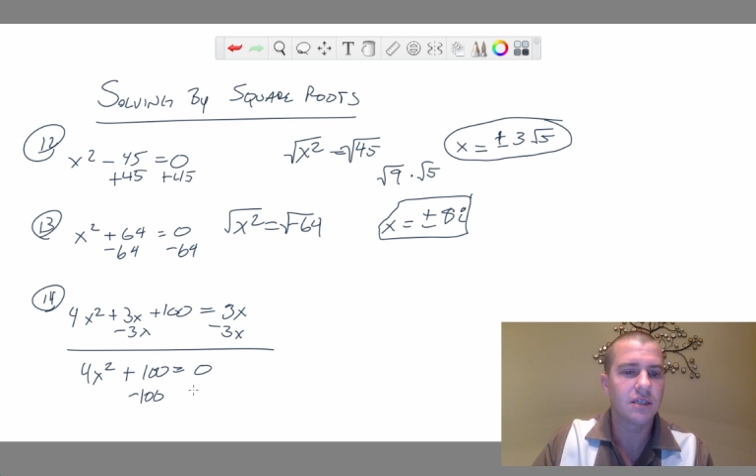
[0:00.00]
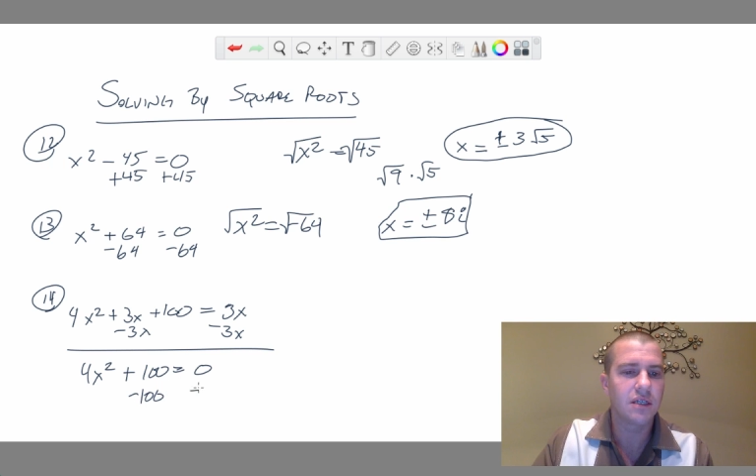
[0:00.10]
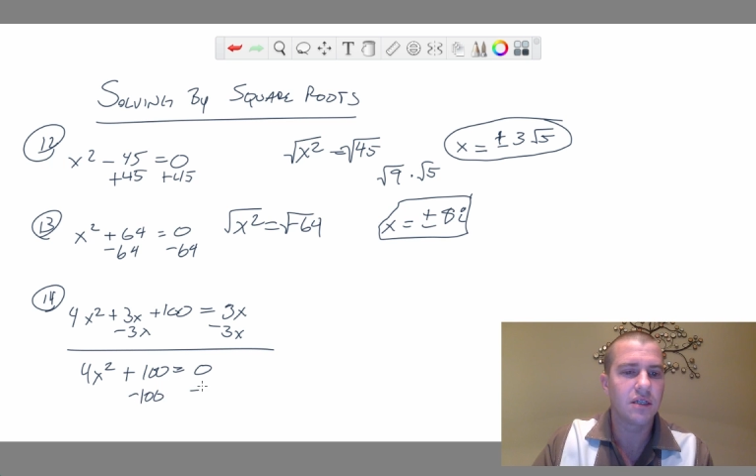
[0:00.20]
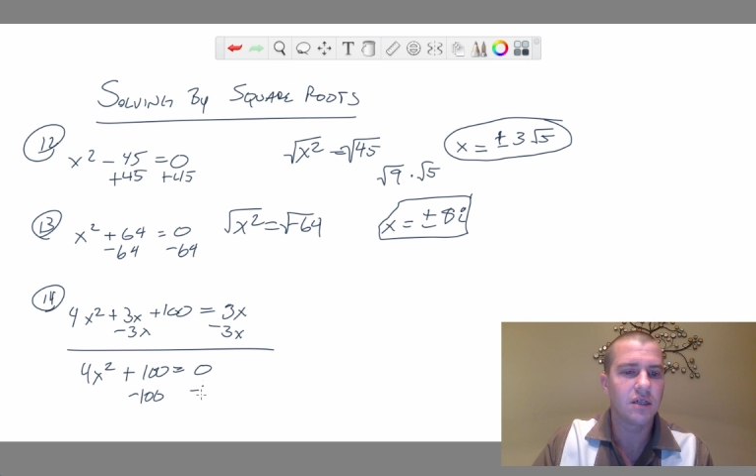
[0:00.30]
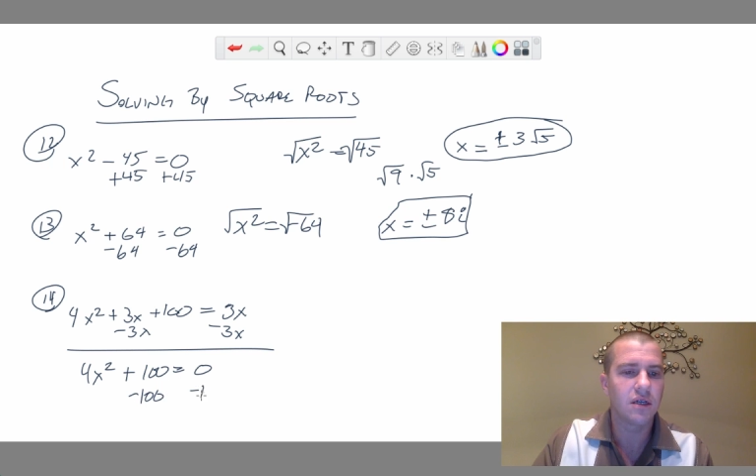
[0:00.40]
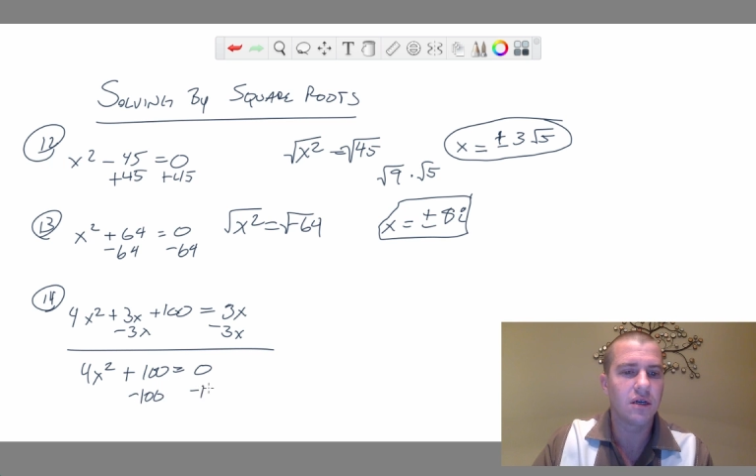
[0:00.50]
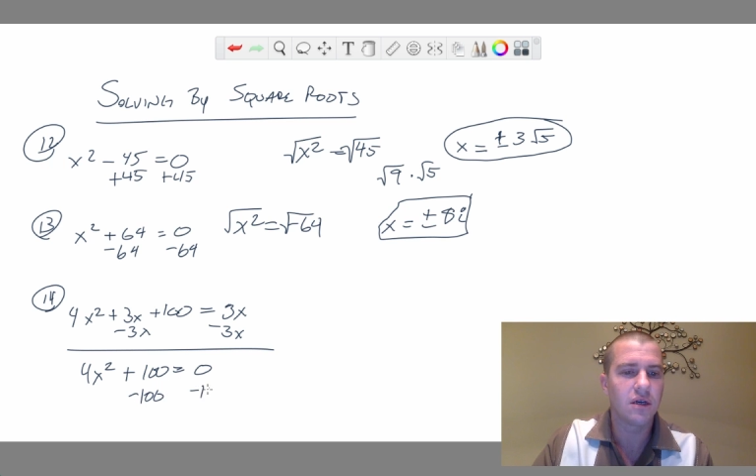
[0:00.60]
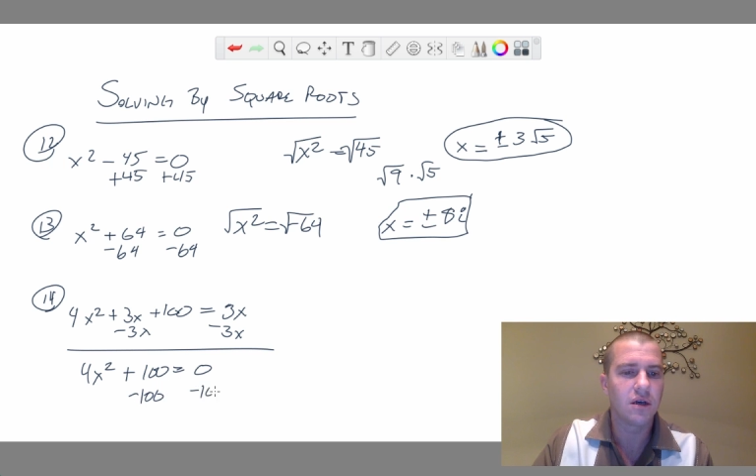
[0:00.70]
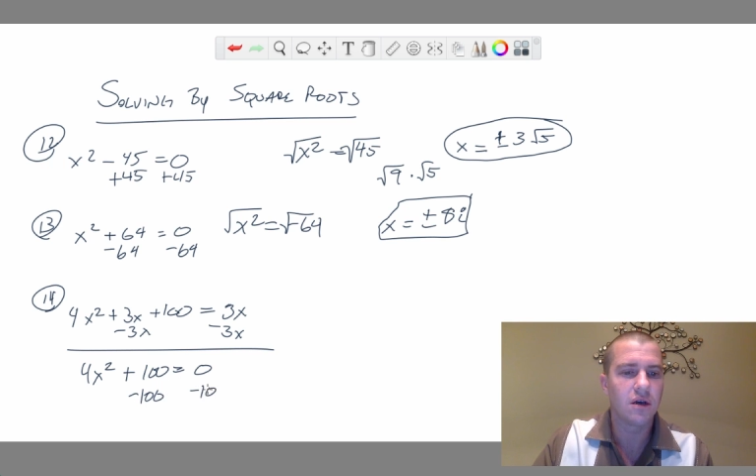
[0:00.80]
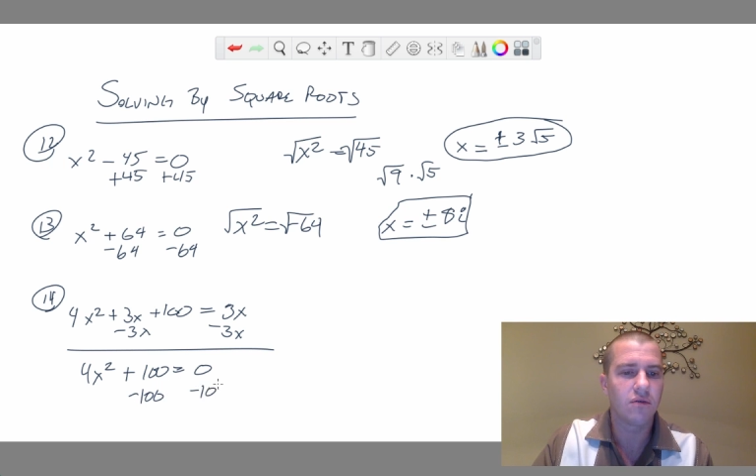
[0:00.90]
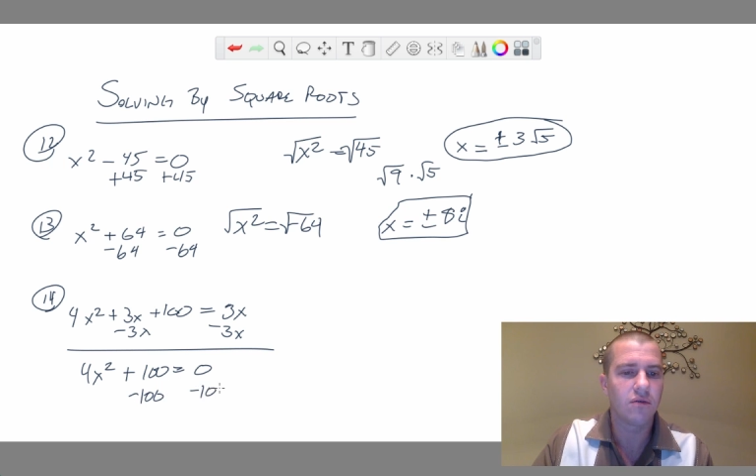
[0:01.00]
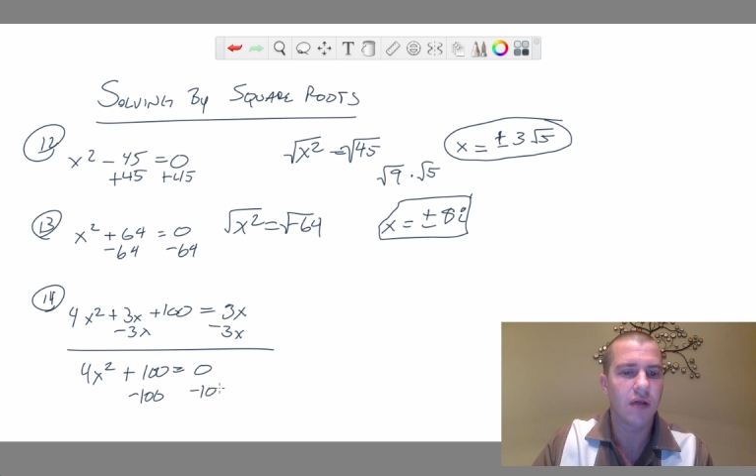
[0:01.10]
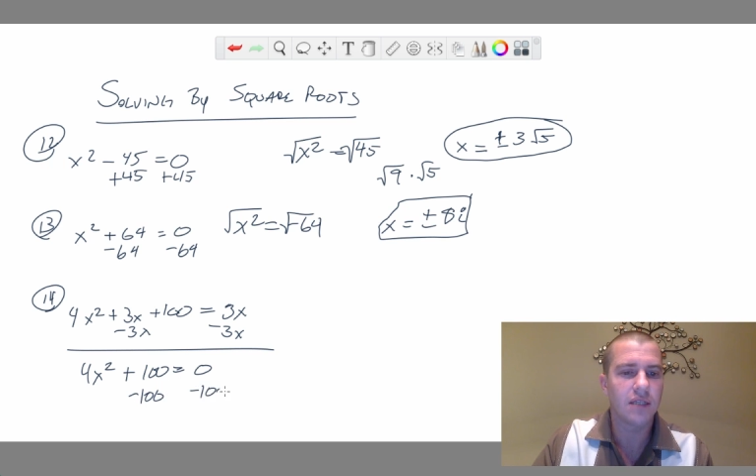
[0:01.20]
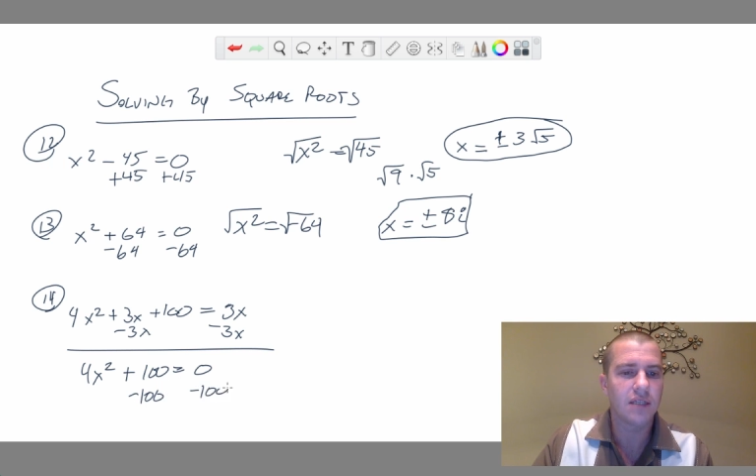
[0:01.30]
to the right